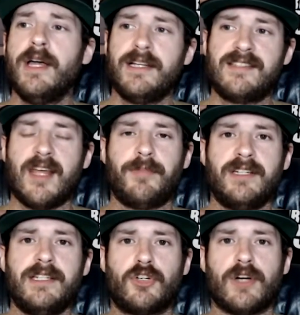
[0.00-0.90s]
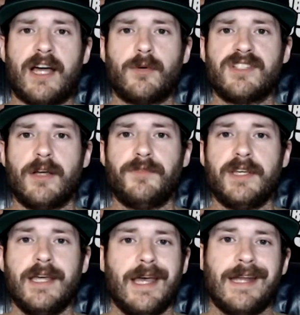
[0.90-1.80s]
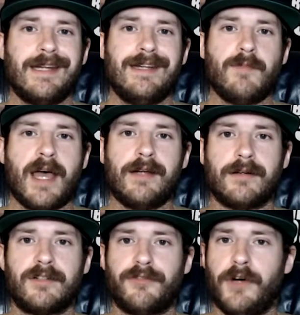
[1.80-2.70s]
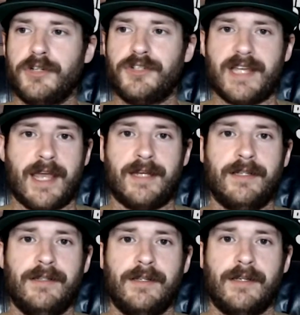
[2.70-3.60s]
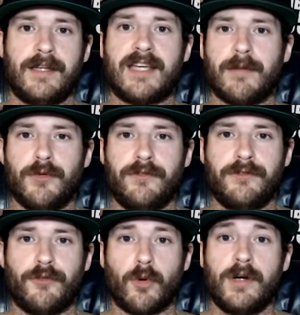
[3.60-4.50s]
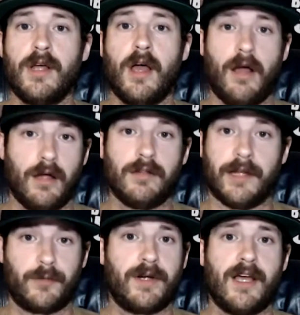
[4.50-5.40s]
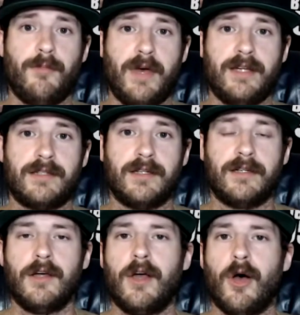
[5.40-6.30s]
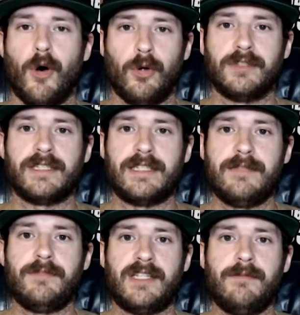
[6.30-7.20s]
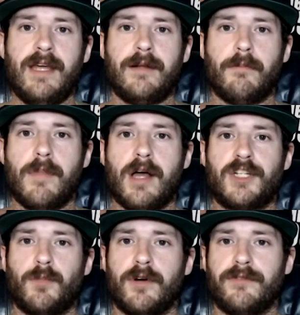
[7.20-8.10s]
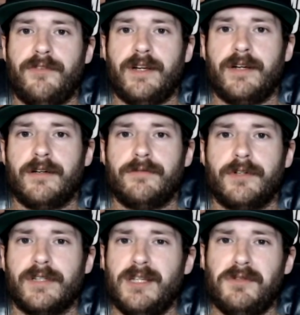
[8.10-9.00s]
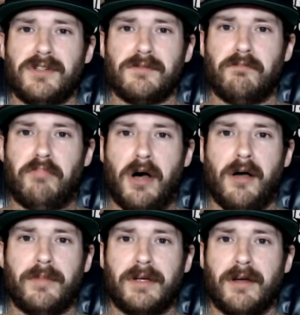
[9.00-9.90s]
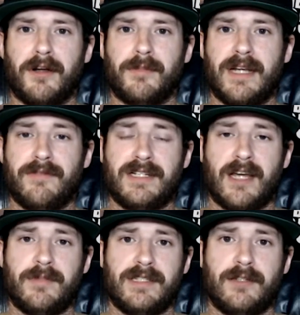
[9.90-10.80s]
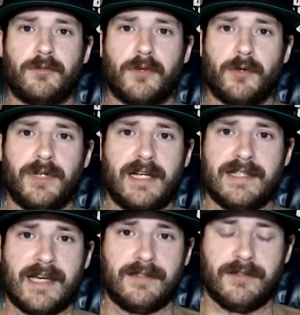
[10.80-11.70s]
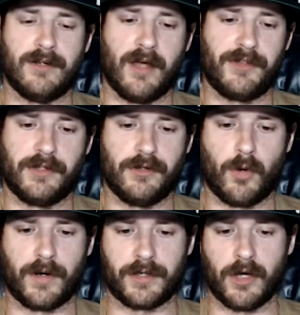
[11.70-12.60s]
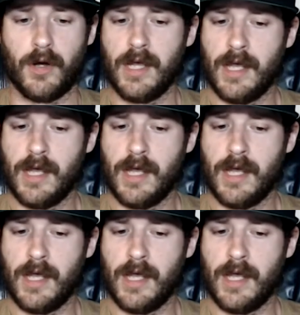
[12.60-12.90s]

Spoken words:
He'd step in, he'd crack with something, and it didn't matter. Tufan just ate it and kept moving forward, like Raquel Pennington, only he made it much more definitive. You know, he was just bombing on him. And every time he did, Rodriguez had nothing and nowhere to go.